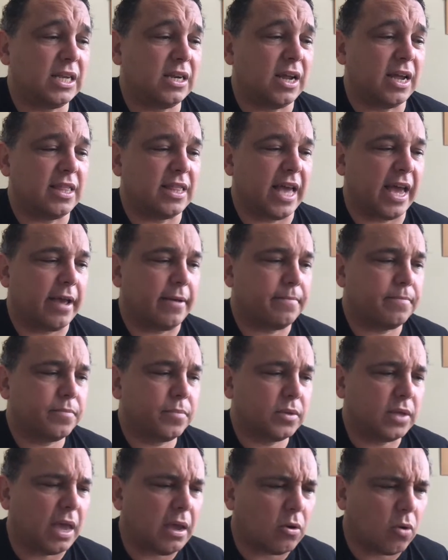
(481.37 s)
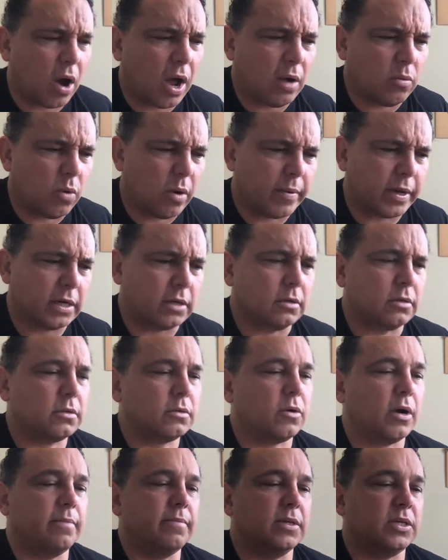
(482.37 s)
like that? Keep quiet, woman,
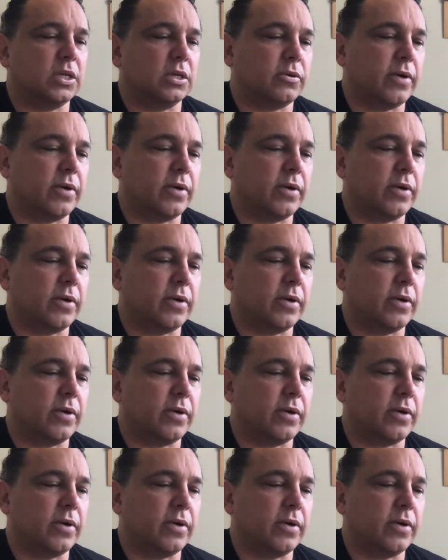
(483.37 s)
cried Mr.